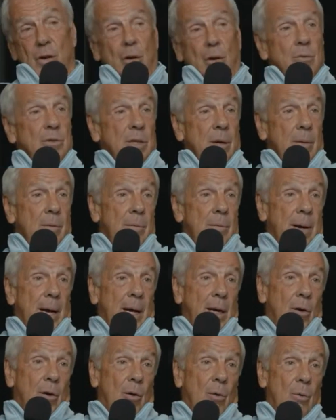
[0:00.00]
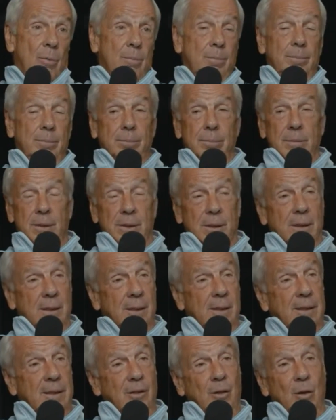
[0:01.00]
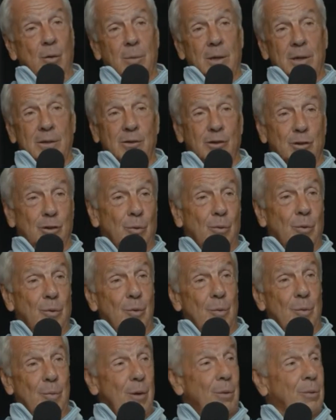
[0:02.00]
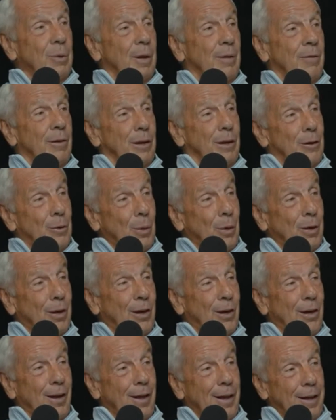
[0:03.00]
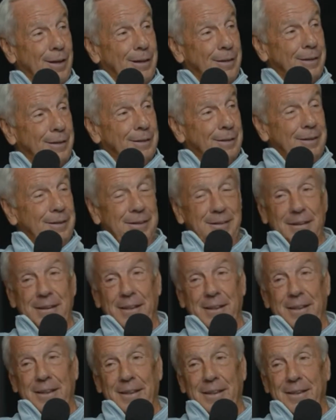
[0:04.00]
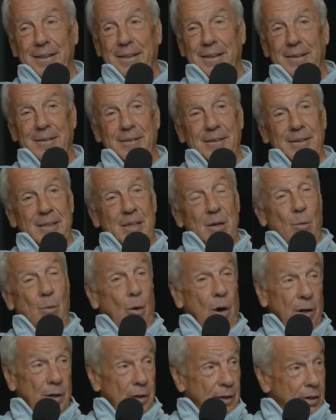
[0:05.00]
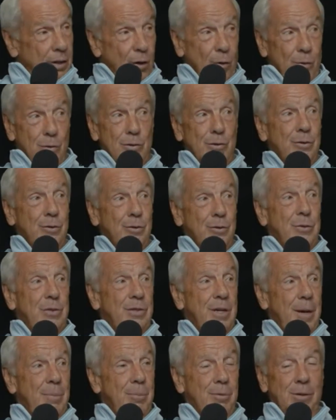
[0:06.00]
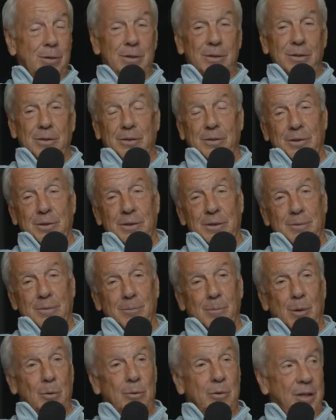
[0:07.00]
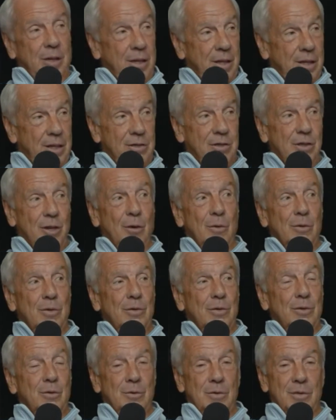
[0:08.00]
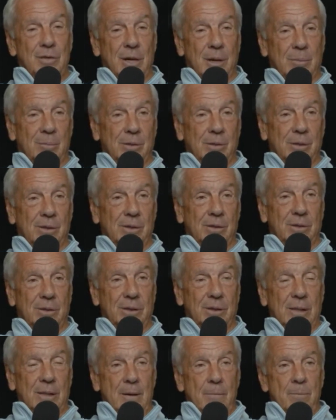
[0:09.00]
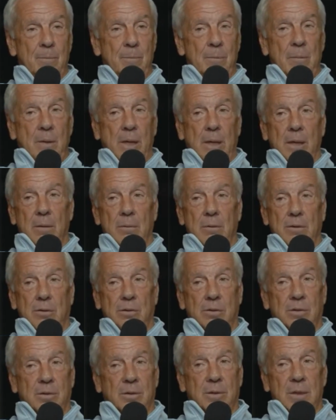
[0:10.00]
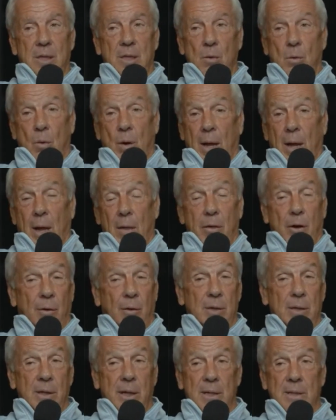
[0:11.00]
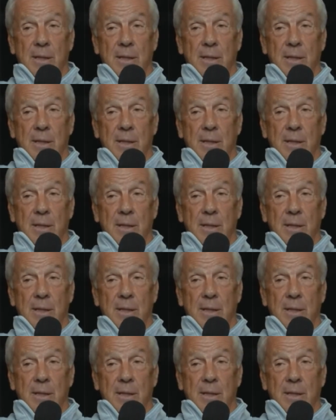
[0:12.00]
it was coming back home. My children were both living in North Carolina, and Wanda had gone to school at Chapel Hill, and both the kids had gone to school in Chapel Hill. And it was what I thought at that